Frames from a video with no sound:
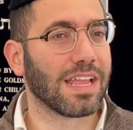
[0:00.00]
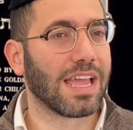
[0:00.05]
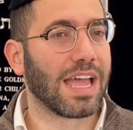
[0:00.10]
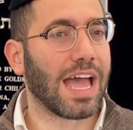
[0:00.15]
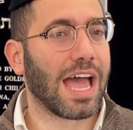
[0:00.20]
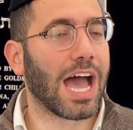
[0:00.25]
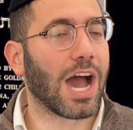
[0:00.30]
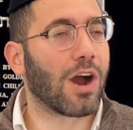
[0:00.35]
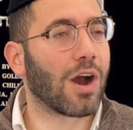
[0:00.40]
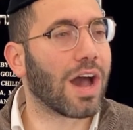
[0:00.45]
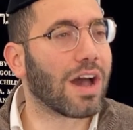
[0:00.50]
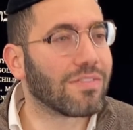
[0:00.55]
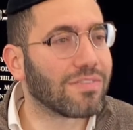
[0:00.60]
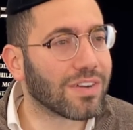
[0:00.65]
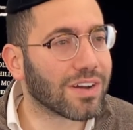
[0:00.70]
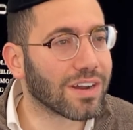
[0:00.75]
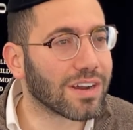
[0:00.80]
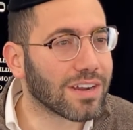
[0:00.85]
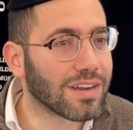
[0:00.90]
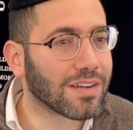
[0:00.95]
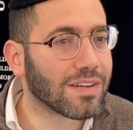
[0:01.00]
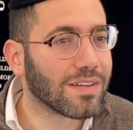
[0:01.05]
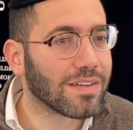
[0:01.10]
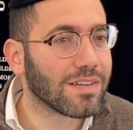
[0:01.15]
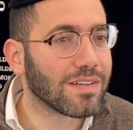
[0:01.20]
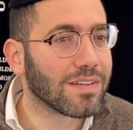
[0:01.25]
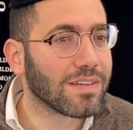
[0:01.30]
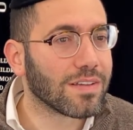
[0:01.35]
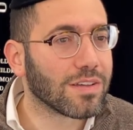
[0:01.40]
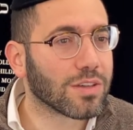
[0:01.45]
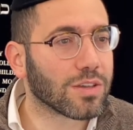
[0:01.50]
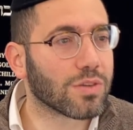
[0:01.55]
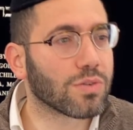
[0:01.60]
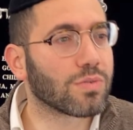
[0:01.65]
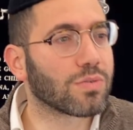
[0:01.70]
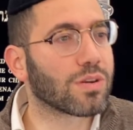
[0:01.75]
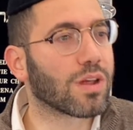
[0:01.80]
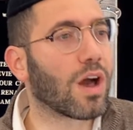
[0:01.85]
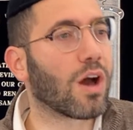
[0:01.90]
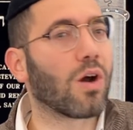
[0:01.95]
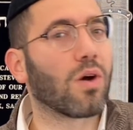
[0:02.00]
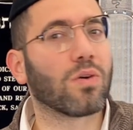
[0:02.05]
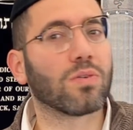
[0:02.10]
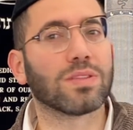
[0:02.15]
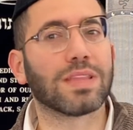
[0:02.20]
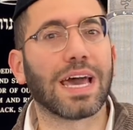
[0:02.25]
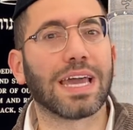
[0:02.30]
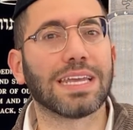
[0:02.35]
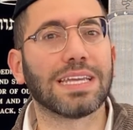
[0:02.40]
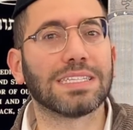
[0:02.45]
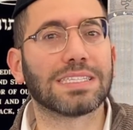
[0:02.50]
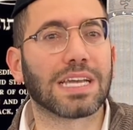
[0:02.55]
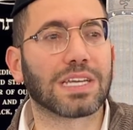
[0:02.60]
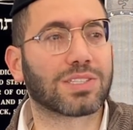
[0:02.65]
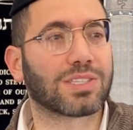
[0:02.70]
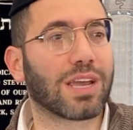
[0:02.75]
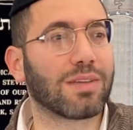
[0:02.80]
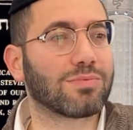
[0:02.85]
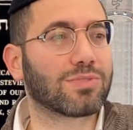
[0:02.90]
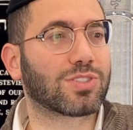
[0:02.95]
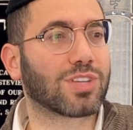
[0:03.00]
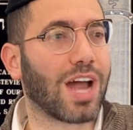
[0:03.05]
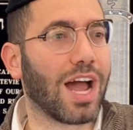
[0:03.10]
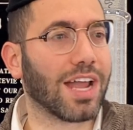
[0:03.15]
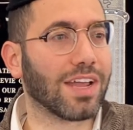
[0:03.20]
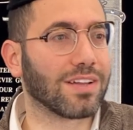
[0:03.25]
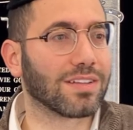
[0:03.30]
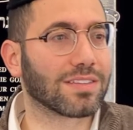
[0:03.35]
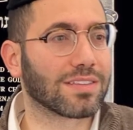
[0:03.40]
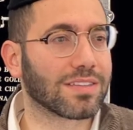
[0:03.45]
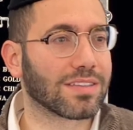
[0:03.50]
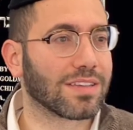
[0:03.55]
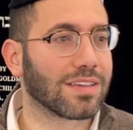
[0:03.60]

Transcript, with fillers: However, you know that he's Hashem's child.